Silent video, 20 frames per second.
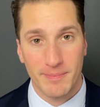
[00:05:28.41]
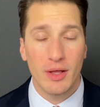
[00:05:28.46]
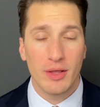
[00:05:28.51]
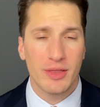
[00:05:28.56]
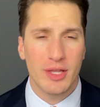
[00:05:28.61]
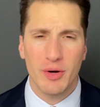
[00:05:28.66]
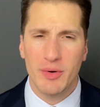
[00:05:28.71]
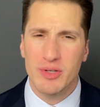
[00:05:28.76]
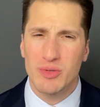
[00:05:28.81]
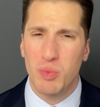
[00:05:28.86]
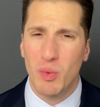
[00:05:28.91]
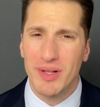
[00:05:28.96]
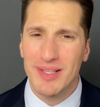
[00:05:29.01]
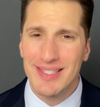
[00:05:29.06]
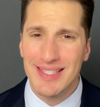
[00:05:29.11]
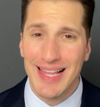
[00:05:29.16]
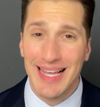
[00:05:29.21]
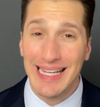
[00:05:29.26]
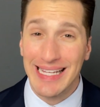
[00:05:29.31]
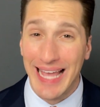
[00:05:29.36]
There is one
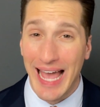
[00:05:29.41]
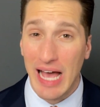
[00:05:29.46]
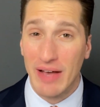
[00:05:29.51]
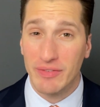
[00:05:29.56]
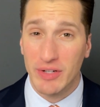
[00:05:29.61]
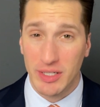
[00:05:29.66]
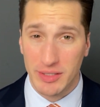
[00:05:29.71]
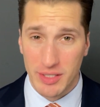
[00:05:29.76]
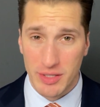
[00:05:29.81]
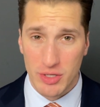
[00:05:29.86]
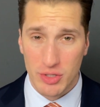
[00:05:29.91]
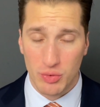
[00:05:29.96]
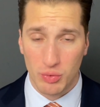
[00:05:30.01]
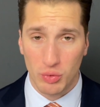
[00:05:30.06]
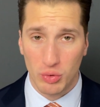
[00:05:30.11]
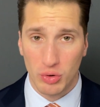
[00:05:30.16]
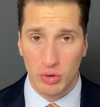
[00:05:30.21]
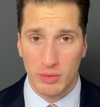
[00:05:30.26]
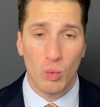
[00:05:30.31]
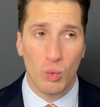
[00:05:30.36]
slight caveat to this
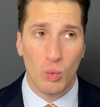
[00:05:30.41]
rule